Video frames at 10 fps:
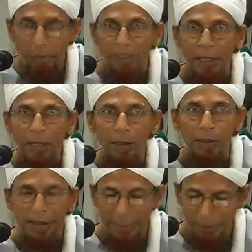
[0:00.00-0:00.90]
May
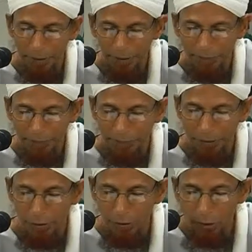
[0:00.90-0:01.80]
Allah enable us,
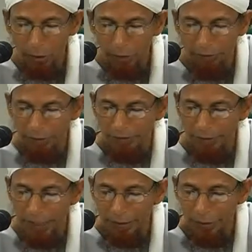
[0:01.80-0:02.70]
all of us,
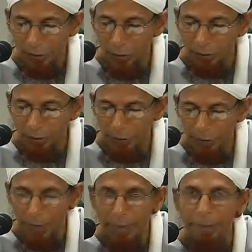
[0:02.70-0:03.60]
to act
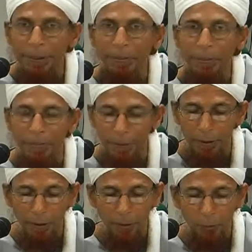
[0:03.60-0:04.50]
accordingly. Ameen.
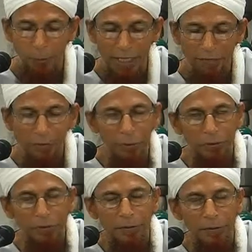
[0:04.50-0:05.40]
We have
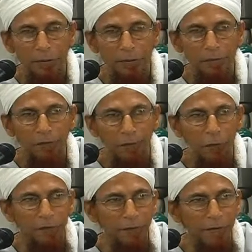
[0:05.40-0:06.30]
about
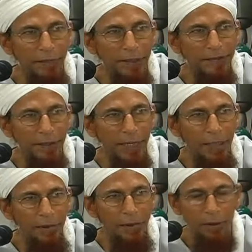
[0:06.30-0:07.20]
4 or 5 days
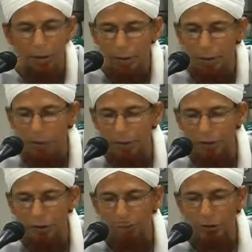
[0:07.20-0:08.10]
again, and
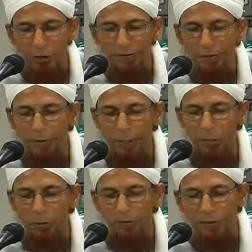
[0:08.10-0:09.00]
this should bring us to the
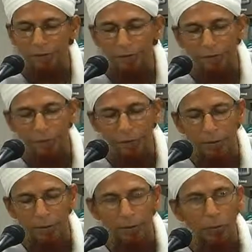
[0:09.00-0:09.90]
close of
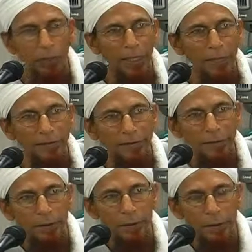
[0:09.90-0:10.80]
Maulana's